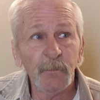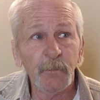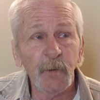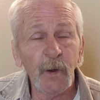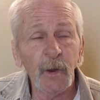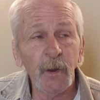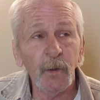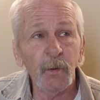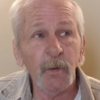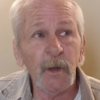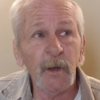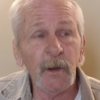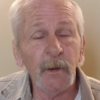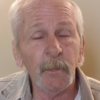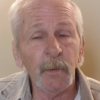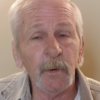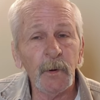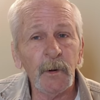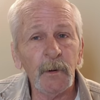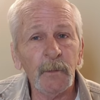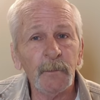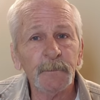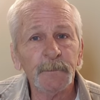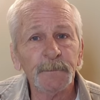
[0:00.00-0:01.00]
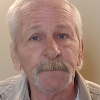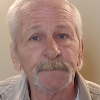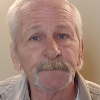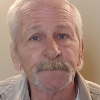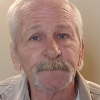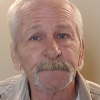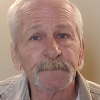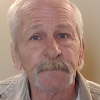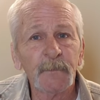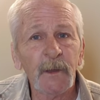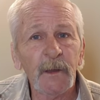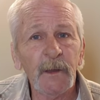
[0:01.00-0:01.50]
Fellow laborer.
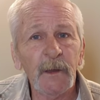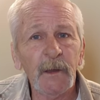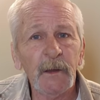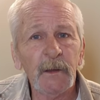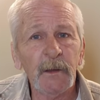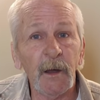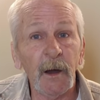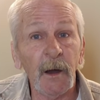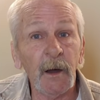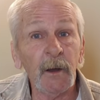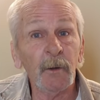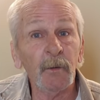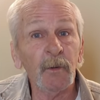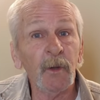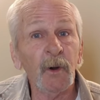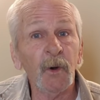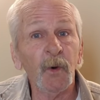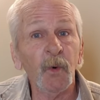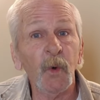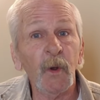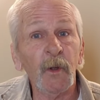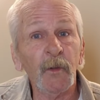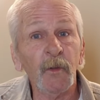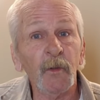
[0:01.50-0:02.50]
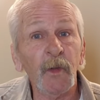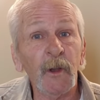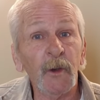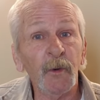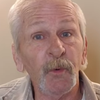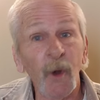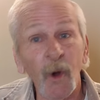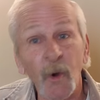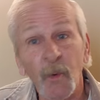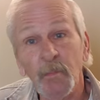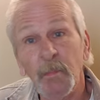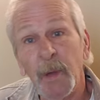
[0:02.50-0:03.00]
Now, I don't know whether they
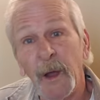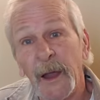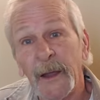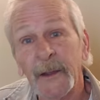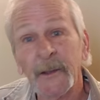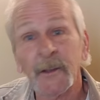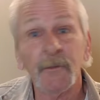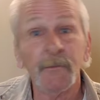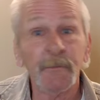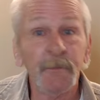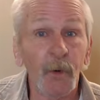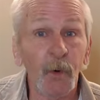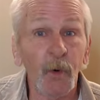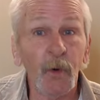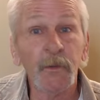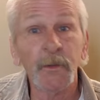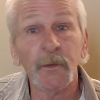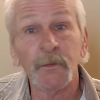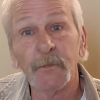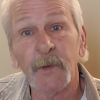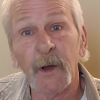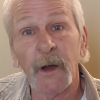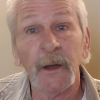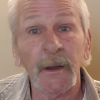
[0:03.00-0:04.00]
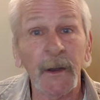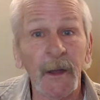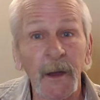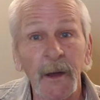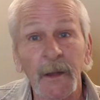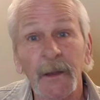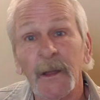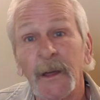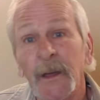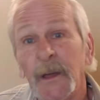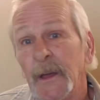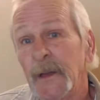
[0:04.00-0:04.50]
wrote back and forth to find
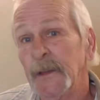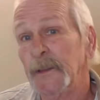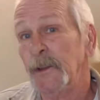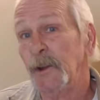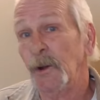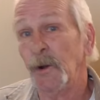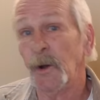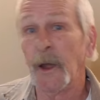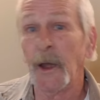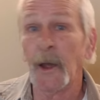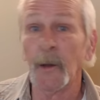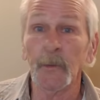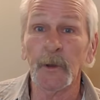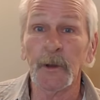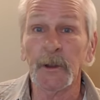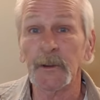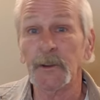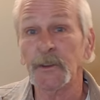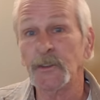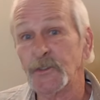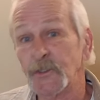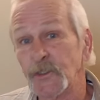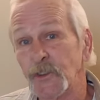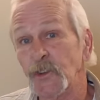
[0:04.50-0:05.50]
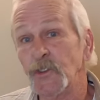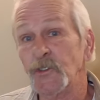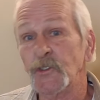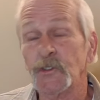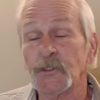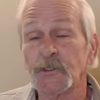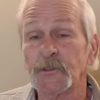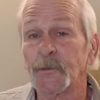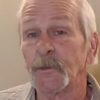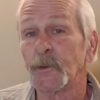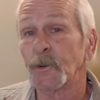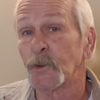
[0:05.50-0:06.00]
out, you know, how many
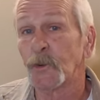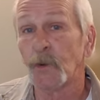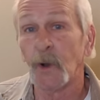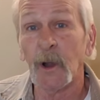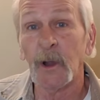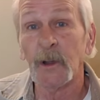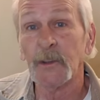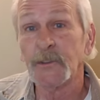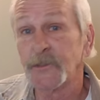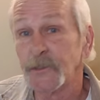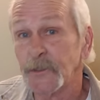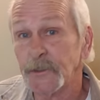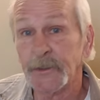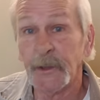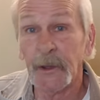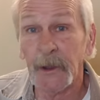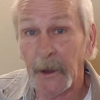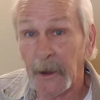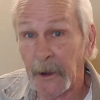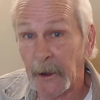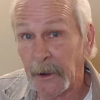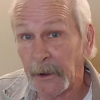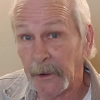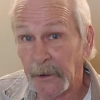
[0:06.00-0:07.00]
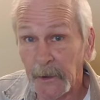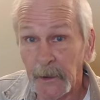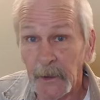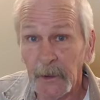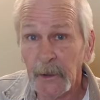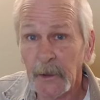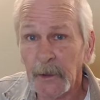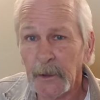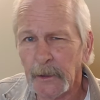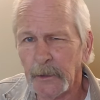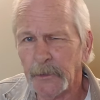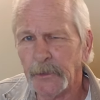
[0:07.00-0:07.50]
decisions for Christ that they had
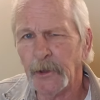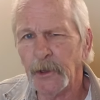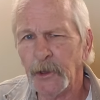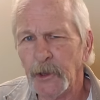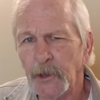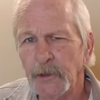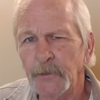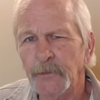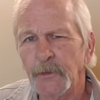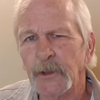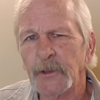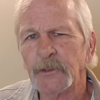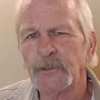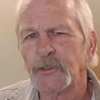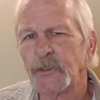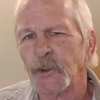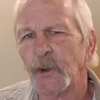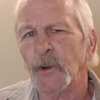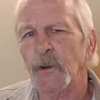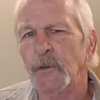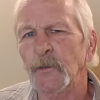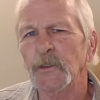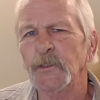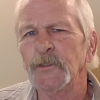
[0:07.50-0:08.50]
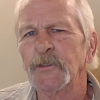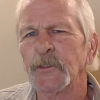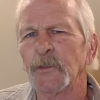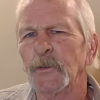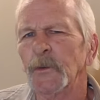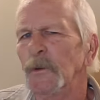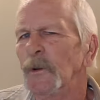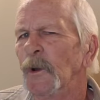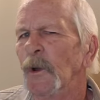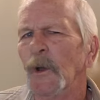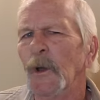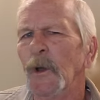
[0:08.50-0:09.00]
in the evening service
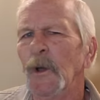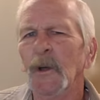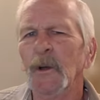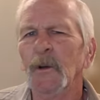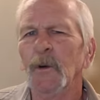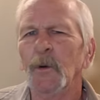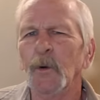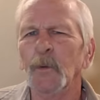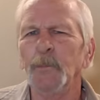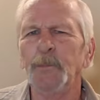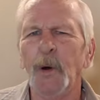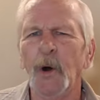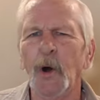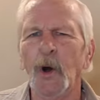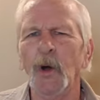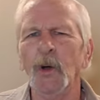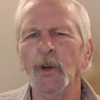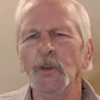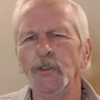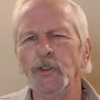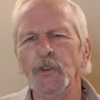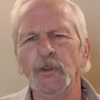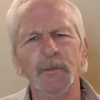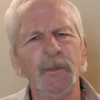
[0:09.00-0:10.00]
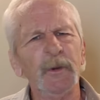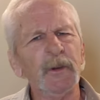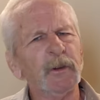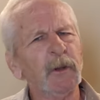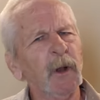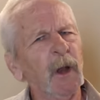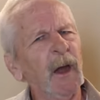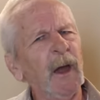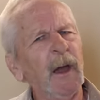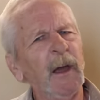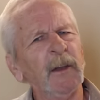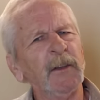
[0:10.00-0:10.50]
or or Paul, you'd be
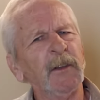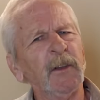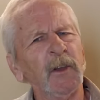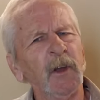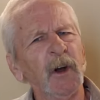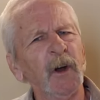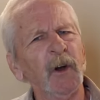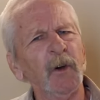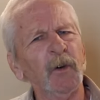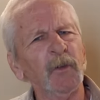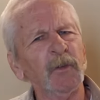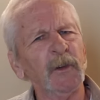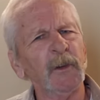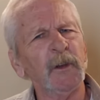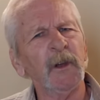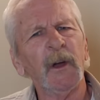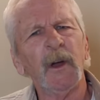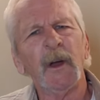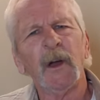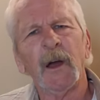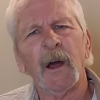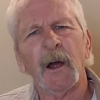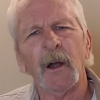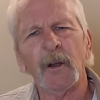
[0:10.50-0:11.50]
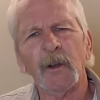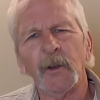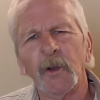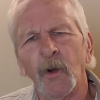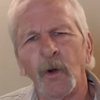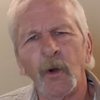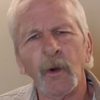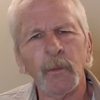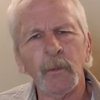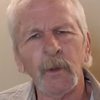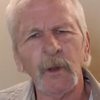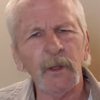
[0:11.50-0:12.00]
glad to know that our
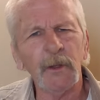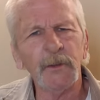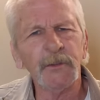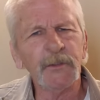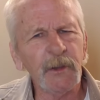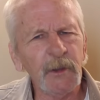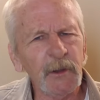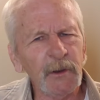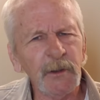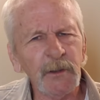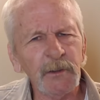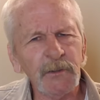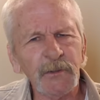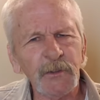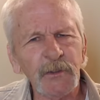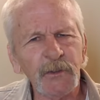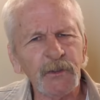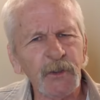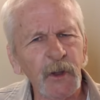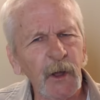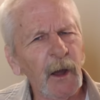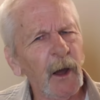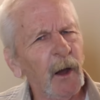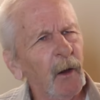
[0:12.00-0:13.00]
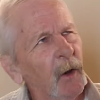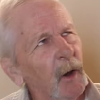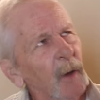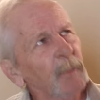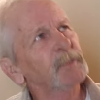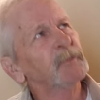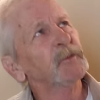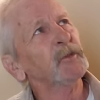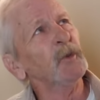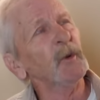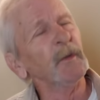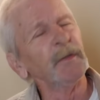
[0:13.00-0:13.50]
normal attendance is now
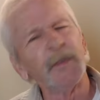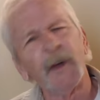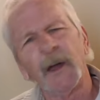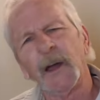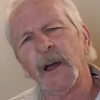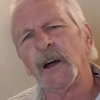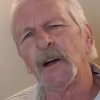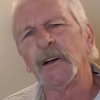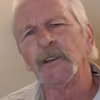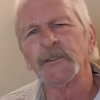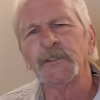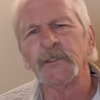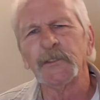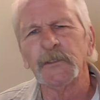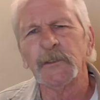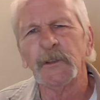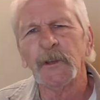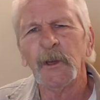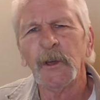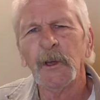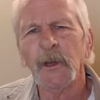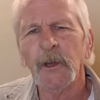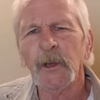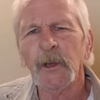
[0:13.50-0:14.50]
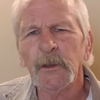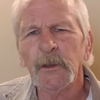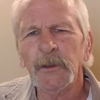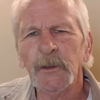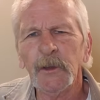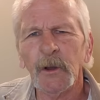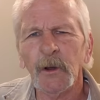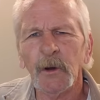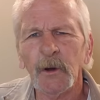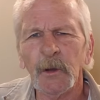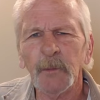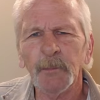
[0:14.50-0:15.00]
up to a thousand,
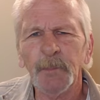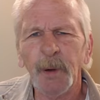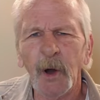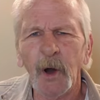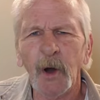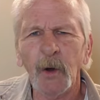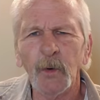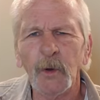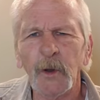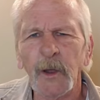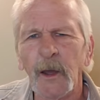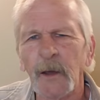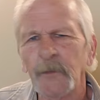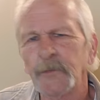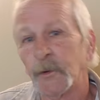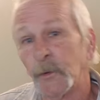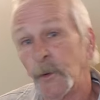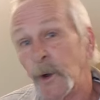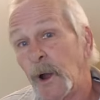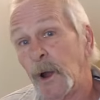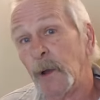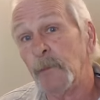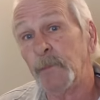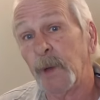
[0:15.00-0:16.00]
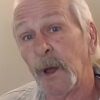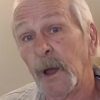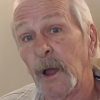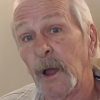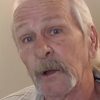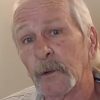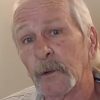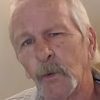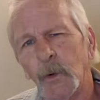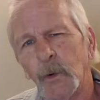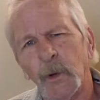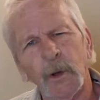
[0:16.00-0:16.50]
you know, and Paul would have to write
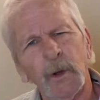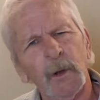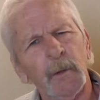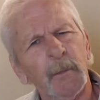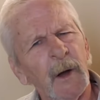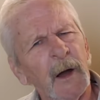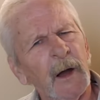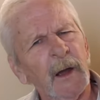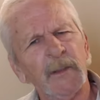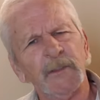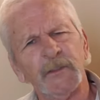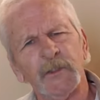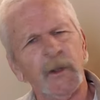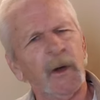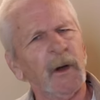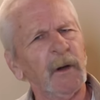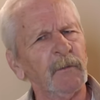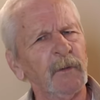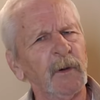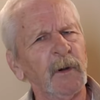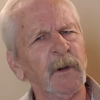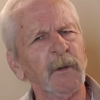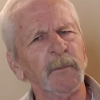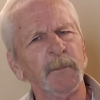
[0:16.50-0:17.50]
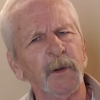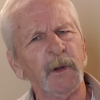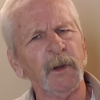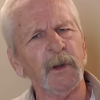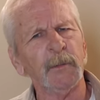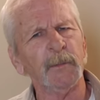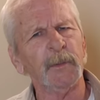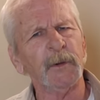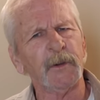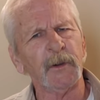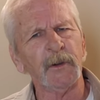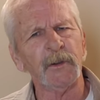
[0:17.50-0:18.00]
back, well, mine's not very
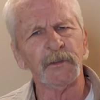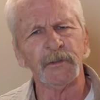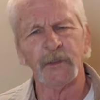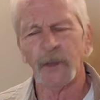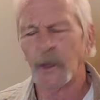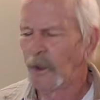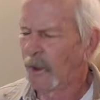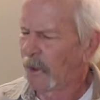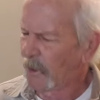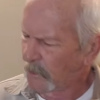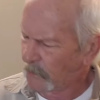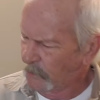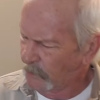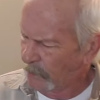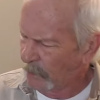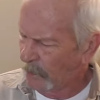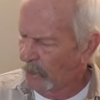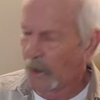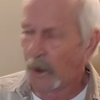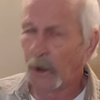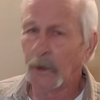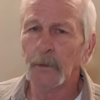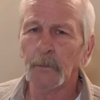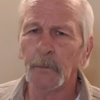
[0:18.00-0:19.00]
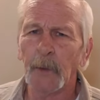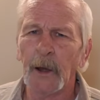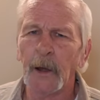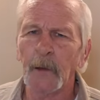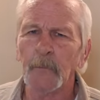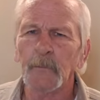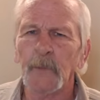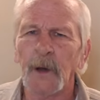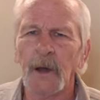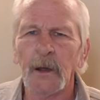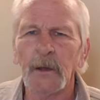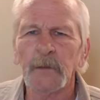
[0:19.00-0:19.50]
big because, you know, my,
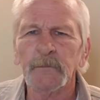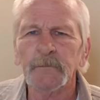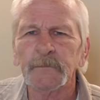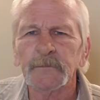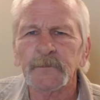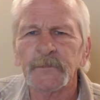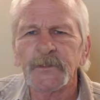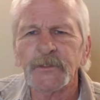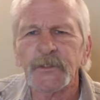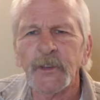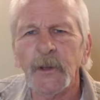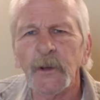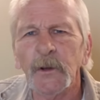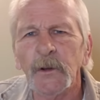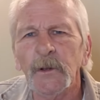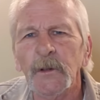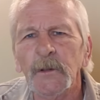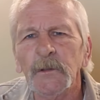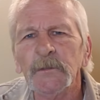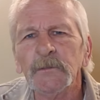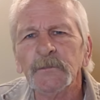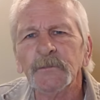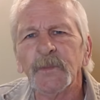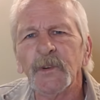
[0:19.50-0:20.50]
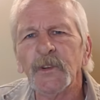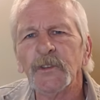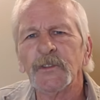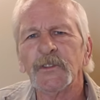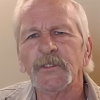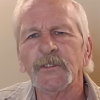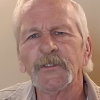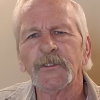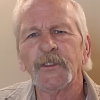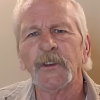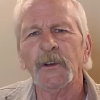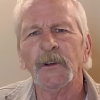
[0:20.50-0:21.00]
my cell,
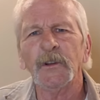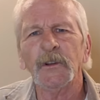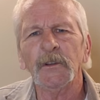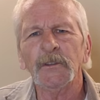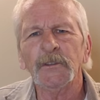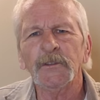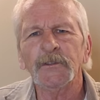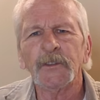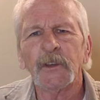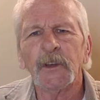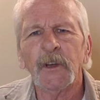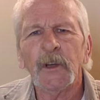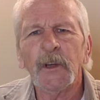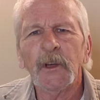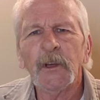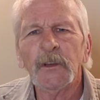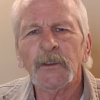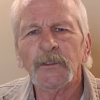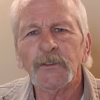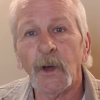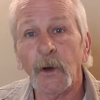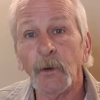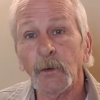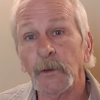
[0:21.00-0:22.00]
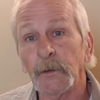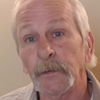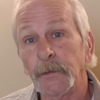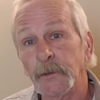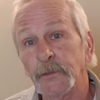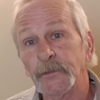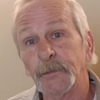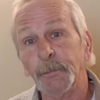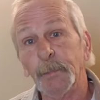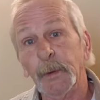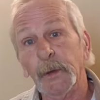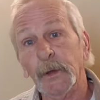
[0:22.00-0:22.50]
prison cell is is only
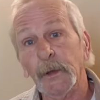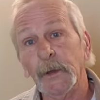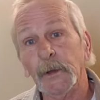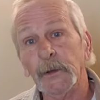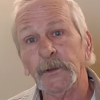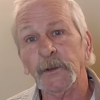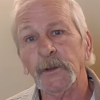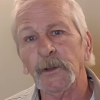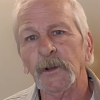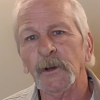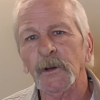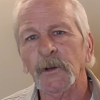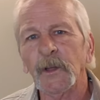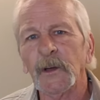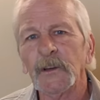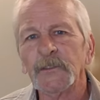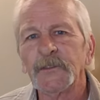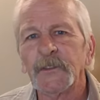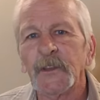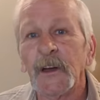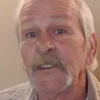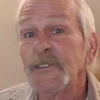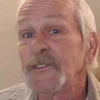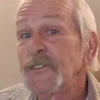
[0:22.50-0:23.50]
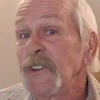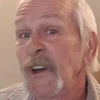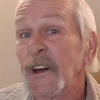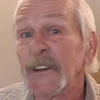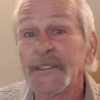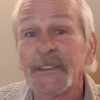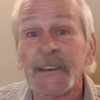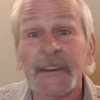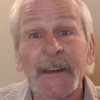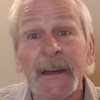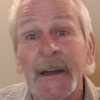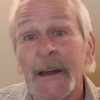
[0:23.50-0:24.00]
this big. You know, that, that's
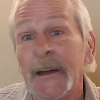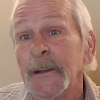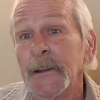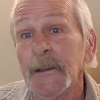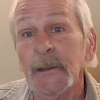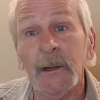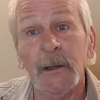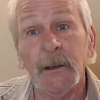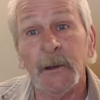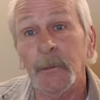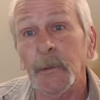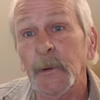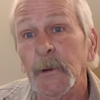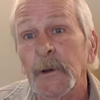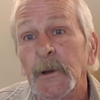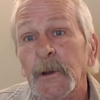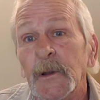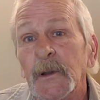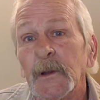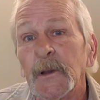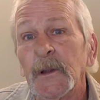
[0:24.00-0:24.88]
not the kind of labor.